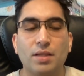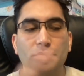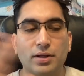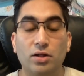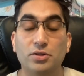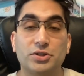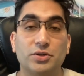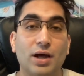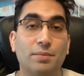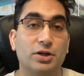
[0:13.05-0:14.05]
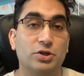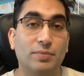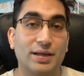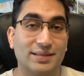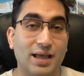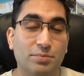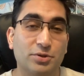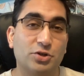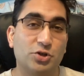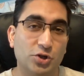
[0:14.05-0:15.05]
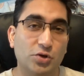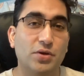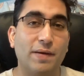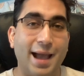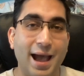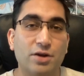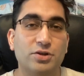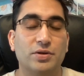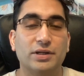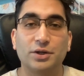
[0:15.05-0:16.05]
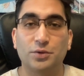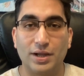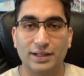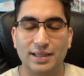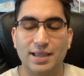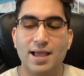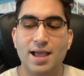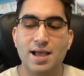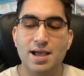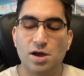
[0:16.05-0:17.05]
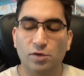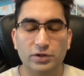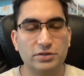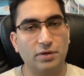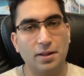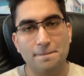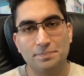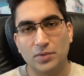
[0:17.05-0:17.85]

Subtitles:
but also I'm going to do my samples to show you how to do it correctly. First of all,